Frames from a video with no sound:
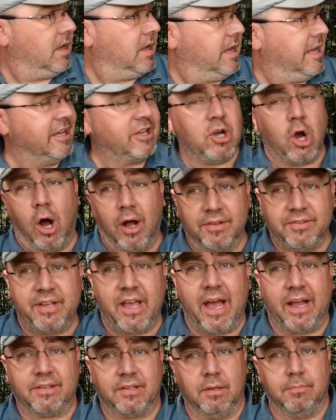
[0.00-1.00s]
He
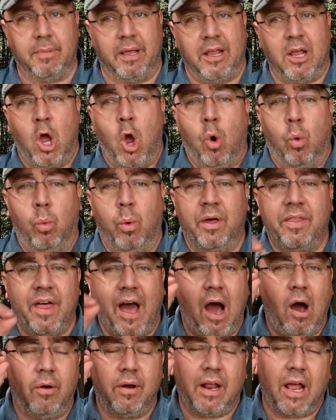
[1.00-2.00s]
contacted me.
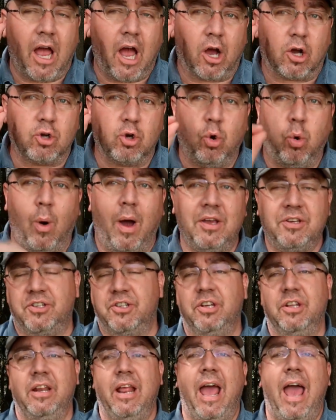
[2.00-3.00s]
Without a
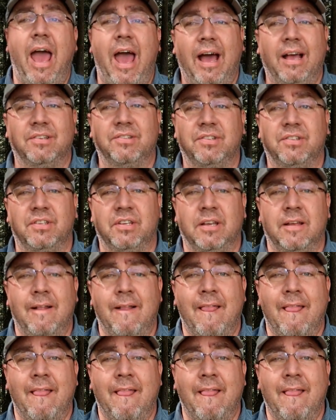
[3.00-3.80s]
question asked,